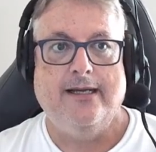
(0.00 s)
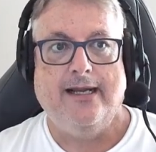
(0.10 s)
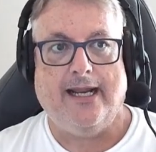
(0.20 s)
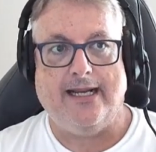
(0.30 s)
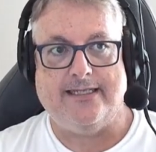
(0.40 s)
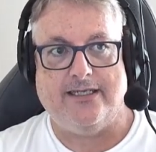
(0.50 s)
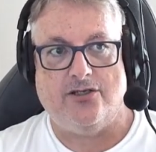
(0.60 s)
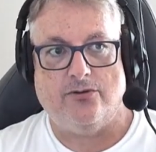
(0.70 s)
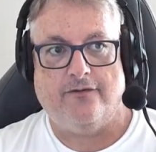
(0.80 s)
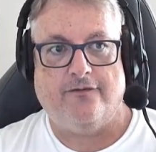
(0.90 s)

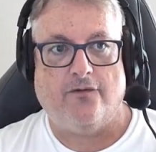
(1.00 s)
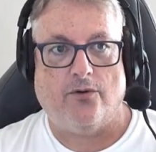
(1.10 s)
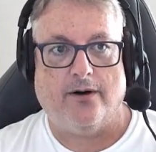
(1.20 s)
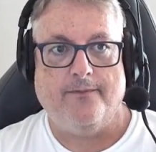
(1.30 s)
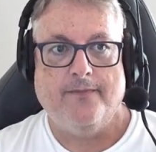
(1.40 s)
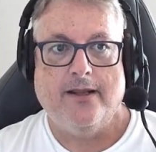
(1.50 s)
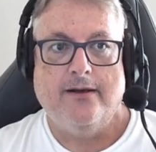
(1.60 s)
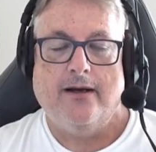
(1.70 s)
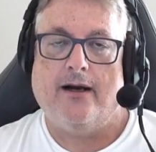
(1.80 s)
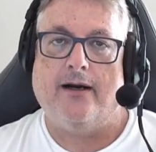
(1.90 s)
AZ204.
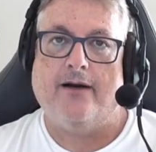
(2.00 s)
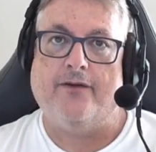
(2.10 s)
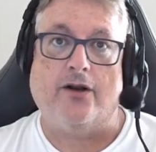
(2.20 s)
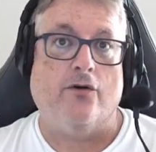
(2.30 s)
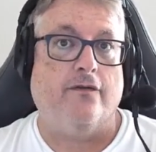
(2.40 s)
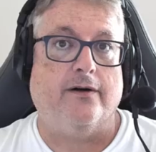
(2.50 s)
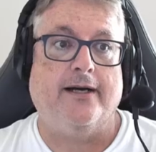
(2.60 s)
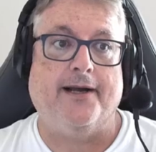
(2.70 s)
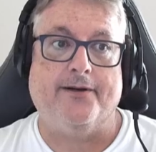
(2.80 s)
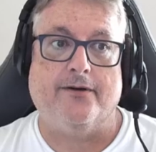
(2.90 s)
Uh, I've got over
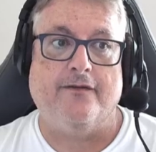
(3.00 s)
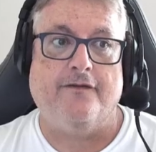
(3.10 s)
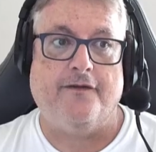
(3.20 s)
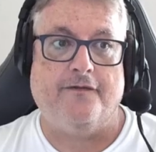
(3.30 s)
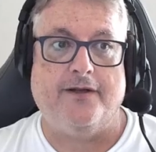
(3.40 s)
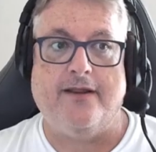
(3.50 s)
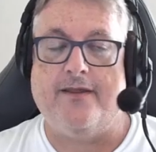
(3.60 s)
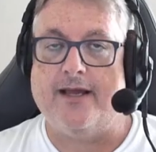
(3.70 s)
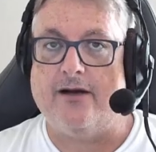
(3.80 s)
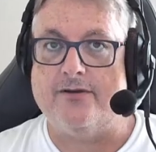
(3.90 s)

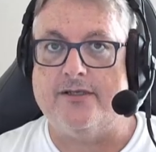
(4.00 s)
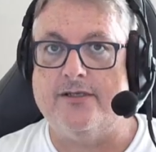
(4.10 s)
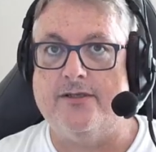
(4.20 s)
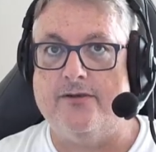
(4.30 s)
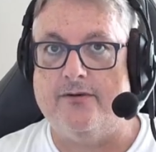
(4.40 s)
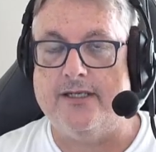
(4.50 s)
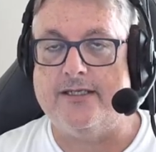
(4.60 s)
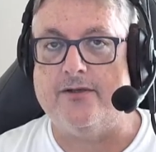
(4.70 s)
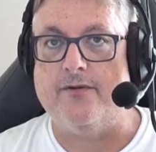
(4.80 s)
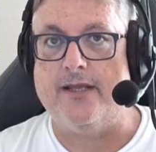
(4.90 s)
150,000 students,
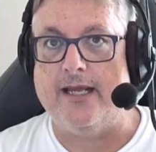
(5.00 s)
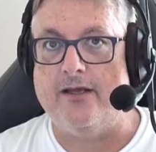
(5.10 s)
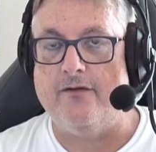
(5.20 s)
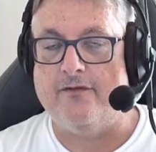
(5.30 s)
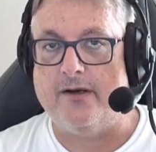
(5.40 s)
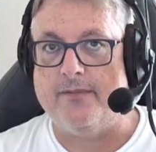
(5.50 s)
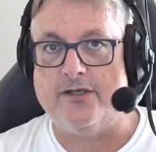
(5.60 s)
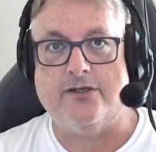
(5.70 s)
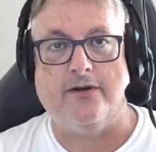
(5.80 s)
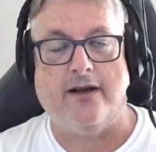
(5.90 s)
so thank you very
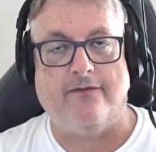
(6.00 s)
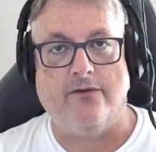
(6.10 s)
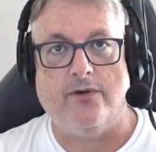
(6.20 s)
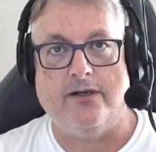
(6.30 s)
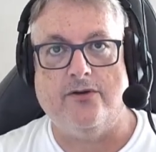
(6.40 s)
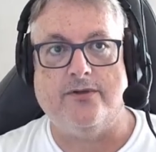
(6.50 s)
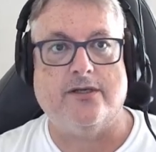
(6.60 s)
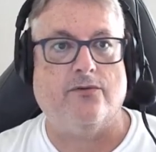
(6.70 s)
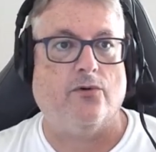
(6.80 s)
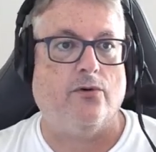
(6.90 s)
much to everyone who's
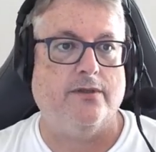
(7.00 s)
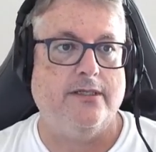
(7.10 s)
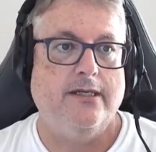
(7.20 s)
enrolled.